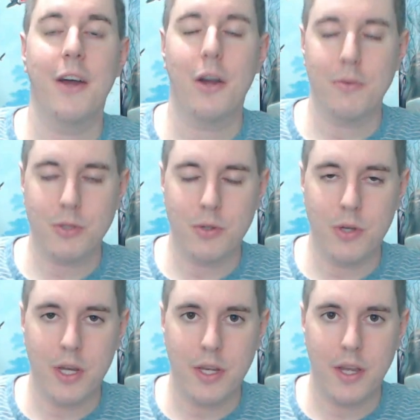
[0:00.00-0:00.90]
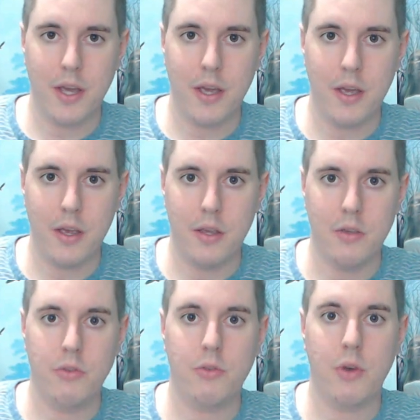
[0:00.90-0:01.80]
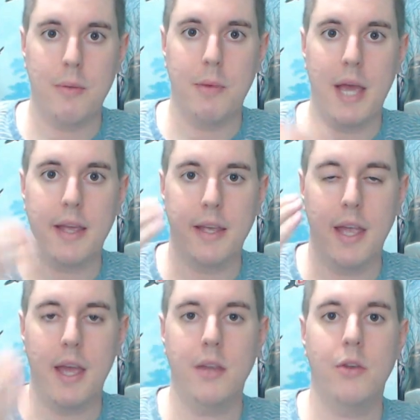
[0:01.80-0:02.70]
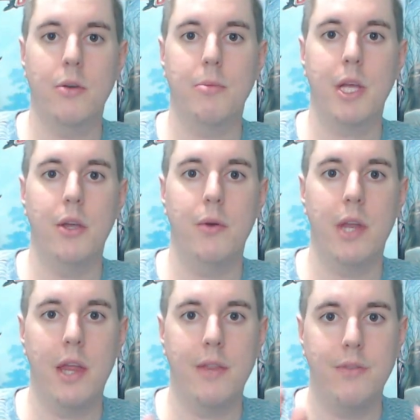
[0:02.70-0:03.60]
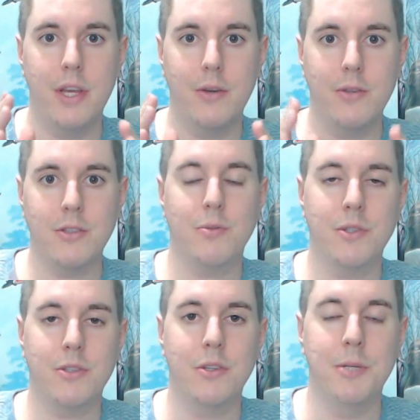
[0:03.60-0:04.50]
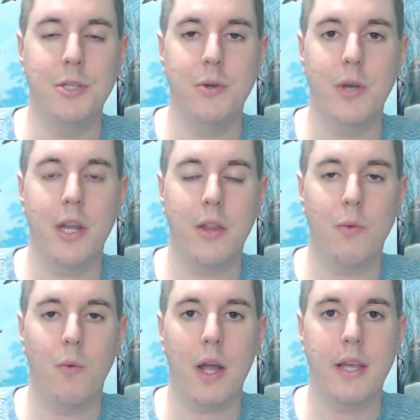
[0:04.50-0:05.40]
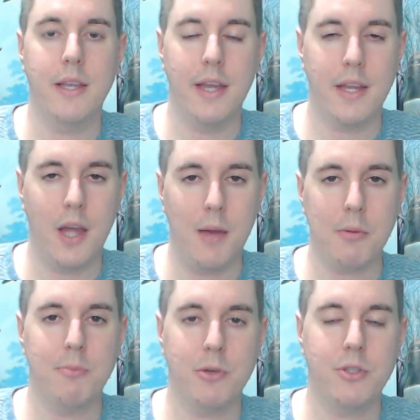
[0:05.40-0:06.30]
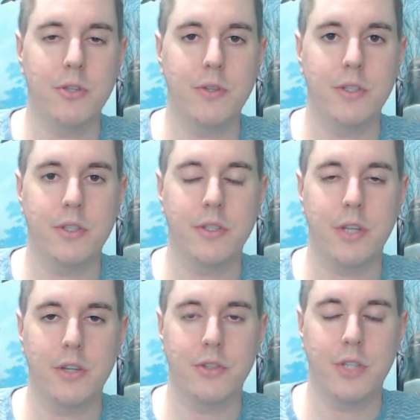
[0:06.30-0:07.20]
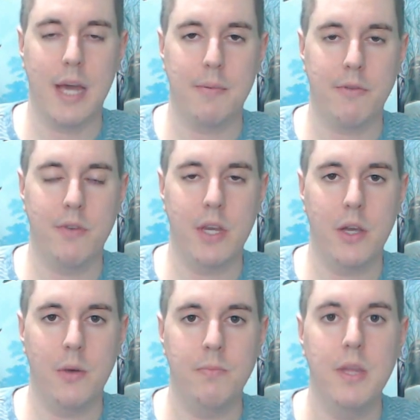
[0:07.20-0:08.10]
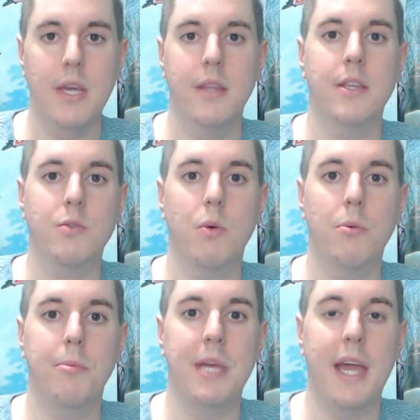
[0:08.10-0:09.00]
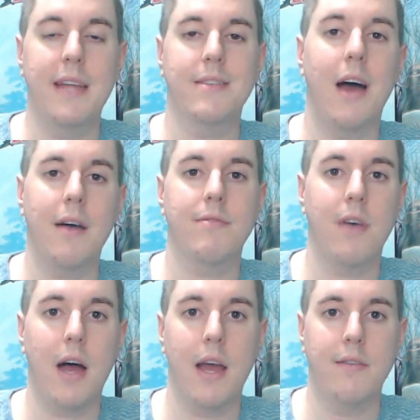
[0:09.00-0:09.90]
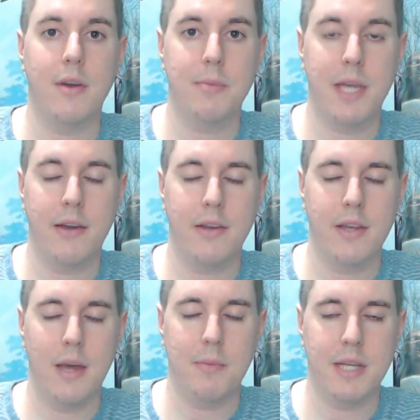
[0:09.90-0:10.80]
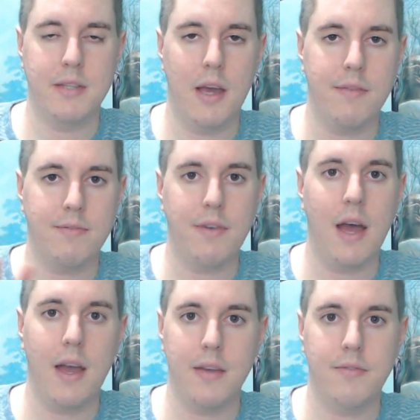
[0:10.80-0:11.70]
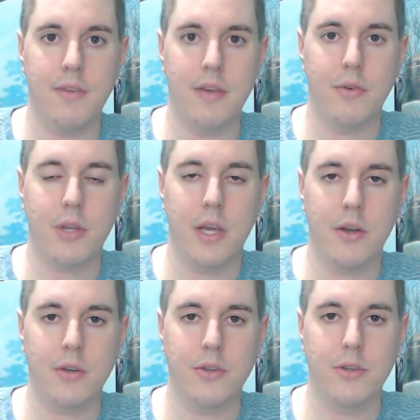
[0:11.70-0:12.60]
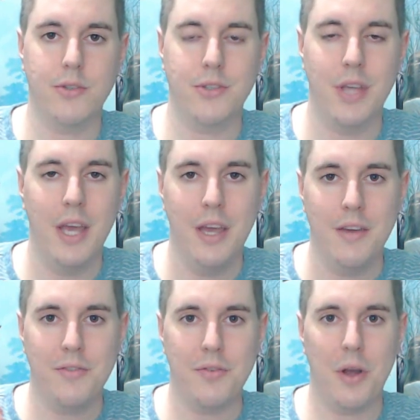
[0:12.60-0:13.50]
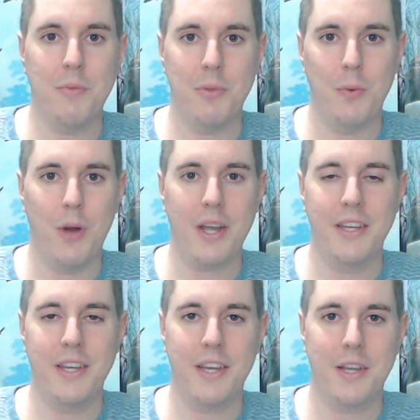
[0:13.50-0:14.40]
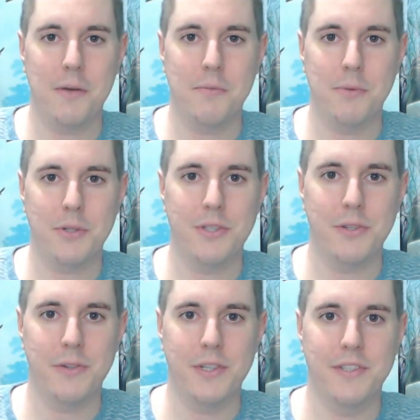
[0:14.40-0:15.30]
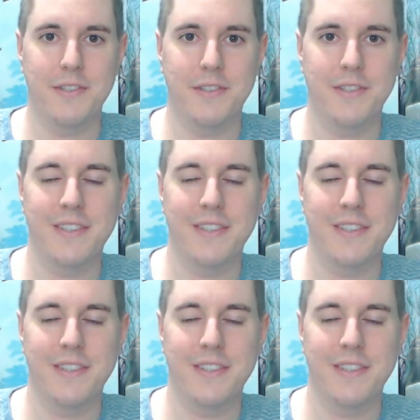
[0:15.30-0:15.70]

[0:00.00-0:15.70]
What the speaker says: All right, what's going on, guys? Trev back again, here to bring you another video. This one's going to be doing another Walking Dead comic book series discussion topic video. This one will be a top five. I'll be counting down my top five favorite characters from the Walking Dead comic book series.